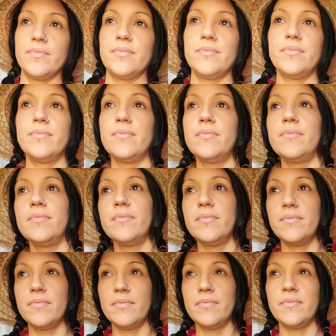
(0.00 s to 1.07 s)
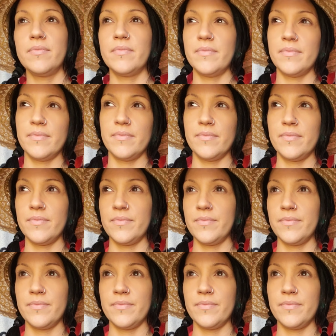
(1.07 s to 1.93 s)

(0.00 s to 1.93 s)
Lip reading: Nothing is said.